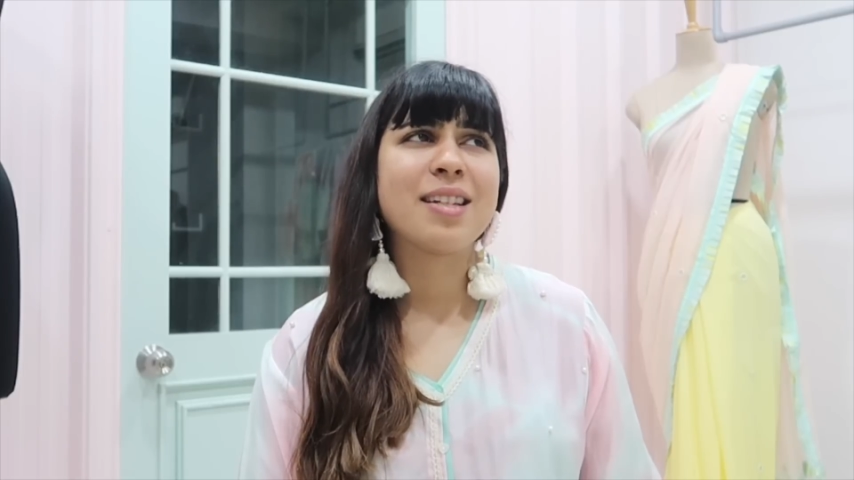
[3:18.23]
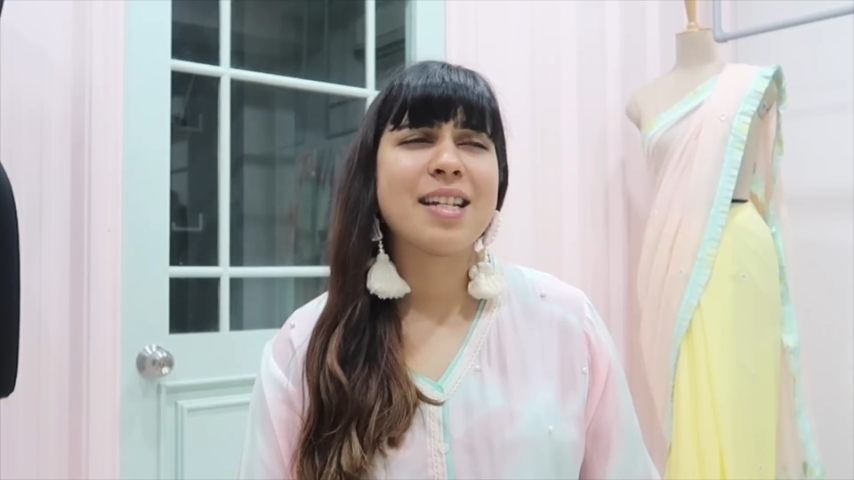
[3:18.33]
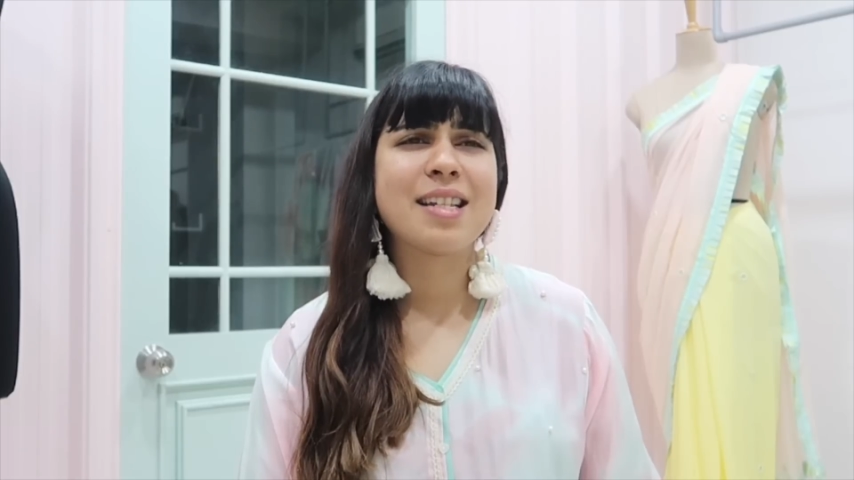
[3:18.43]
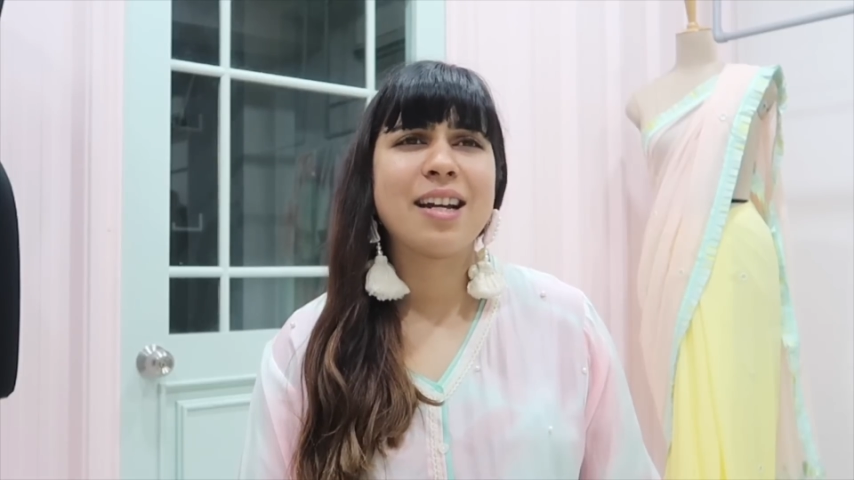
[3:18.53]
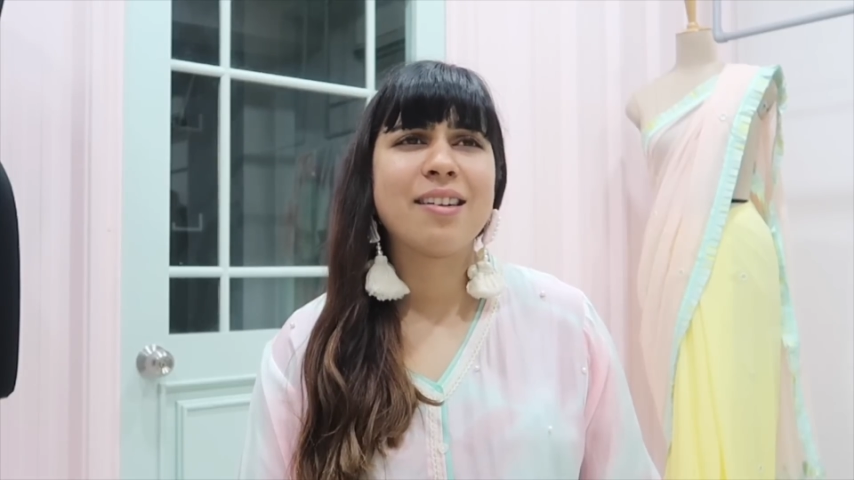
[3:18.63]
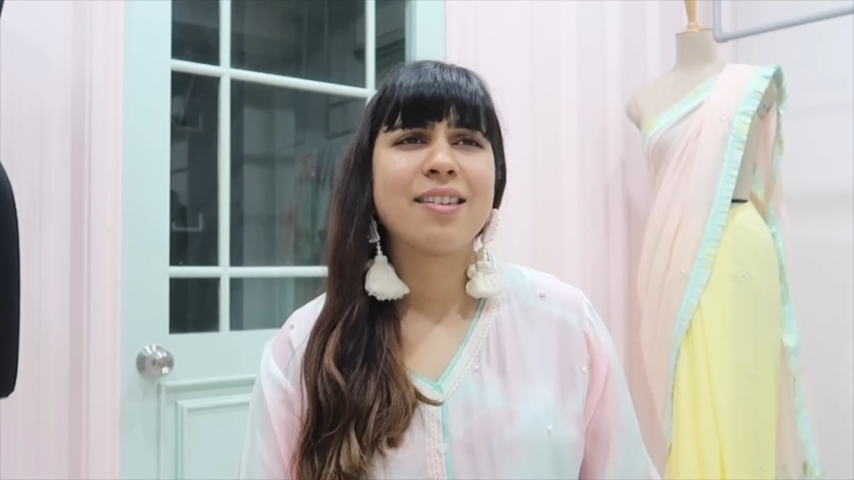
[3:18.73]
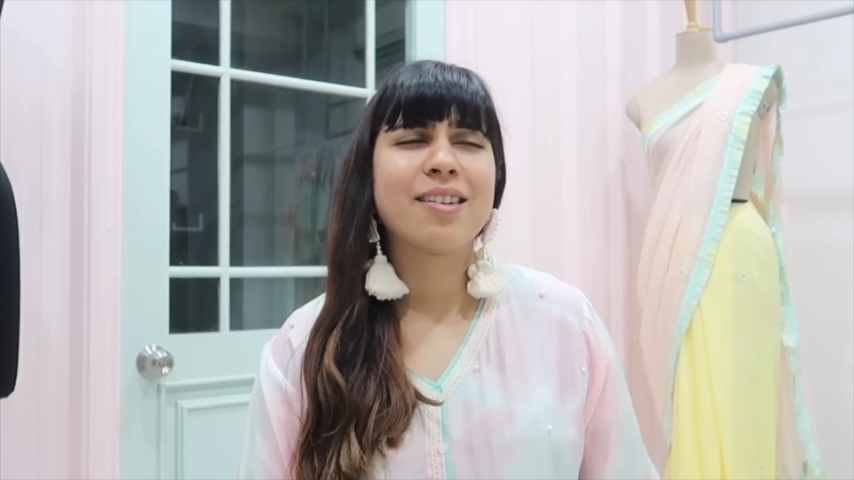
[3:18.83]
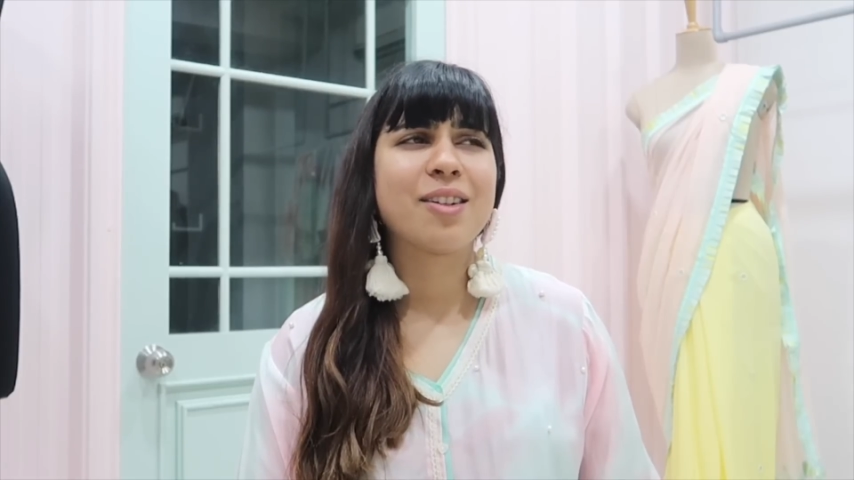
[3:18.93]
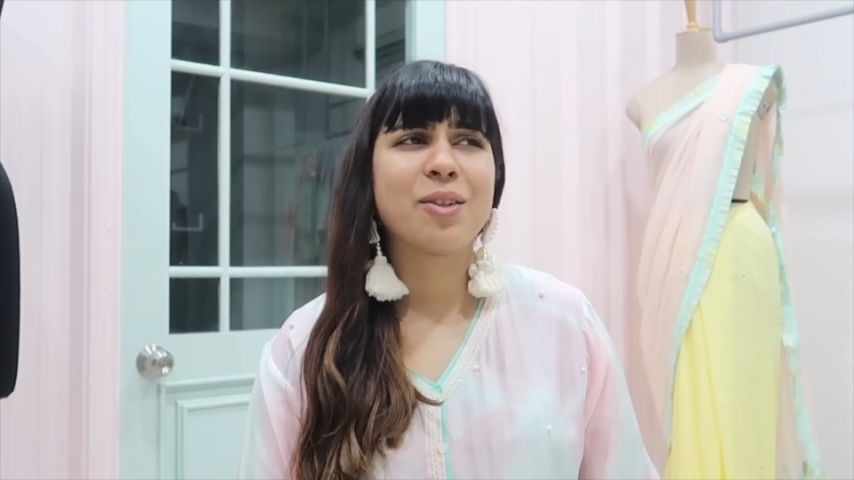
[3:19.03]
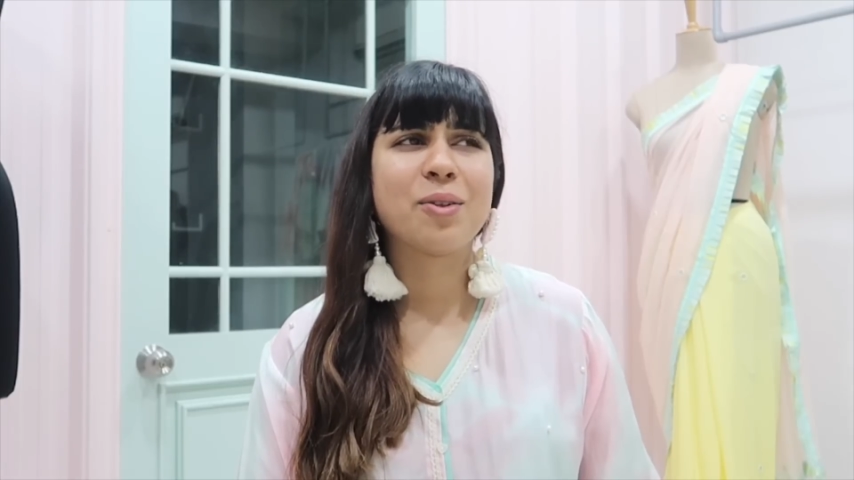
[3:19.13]
I said,
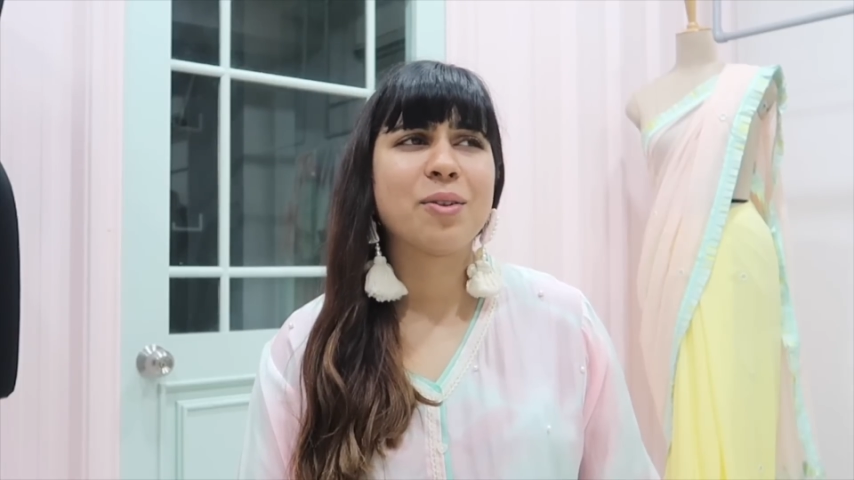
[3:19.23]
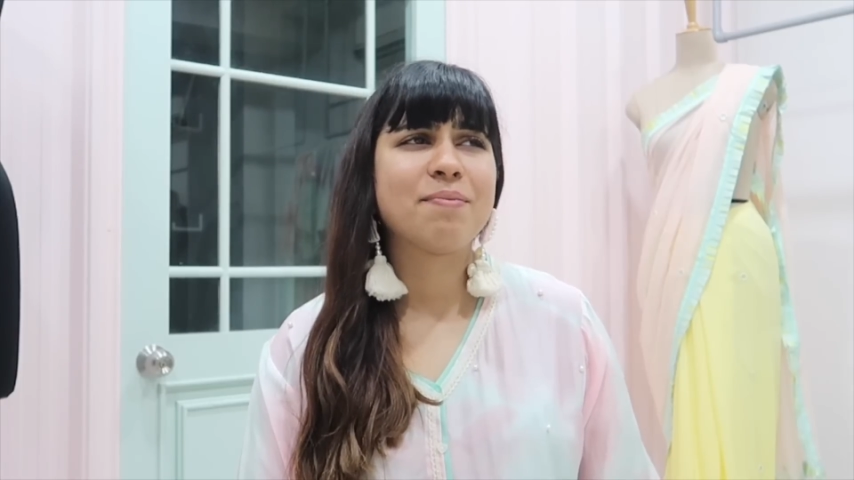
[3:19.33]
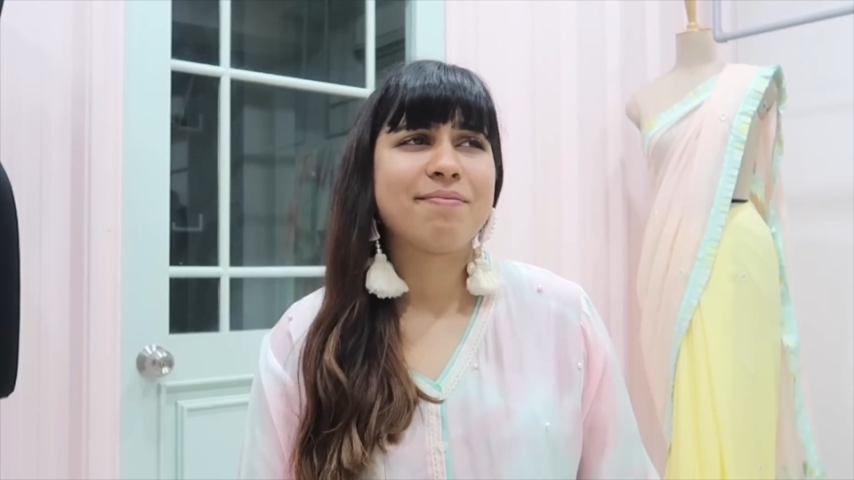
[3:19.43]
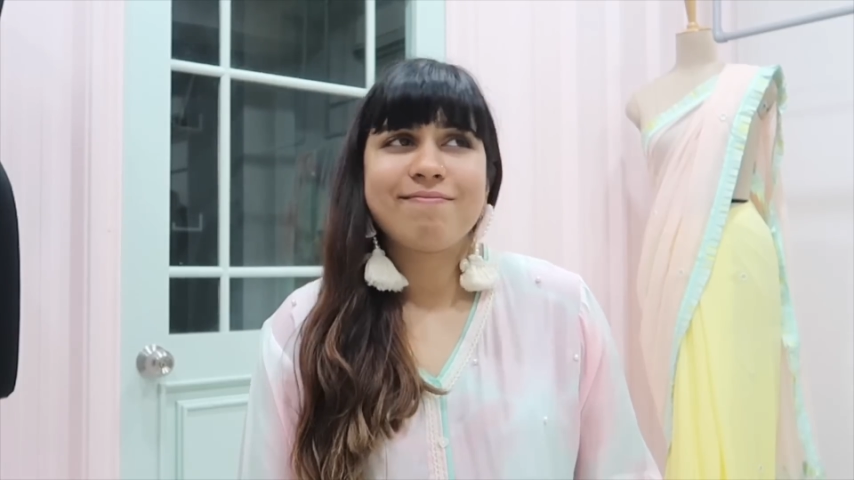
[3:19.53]
you know,